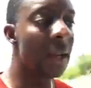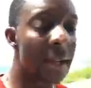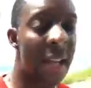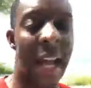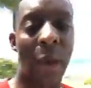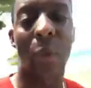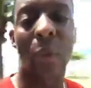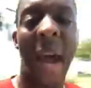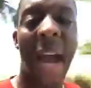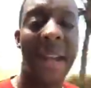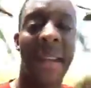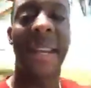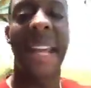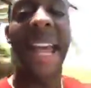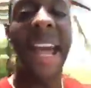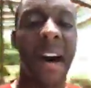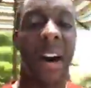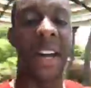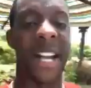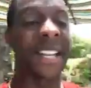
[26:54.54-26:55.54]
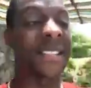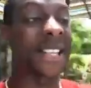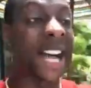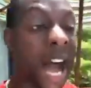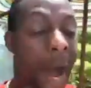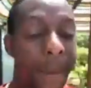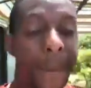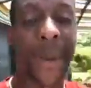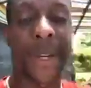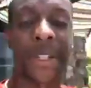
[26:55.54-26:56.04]
Like right now, it's
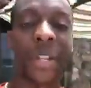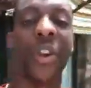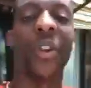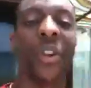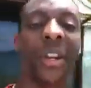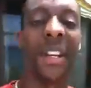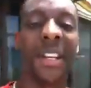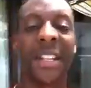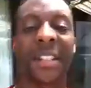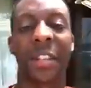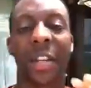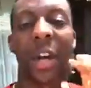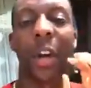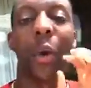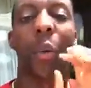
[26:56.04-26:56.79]
opportunities that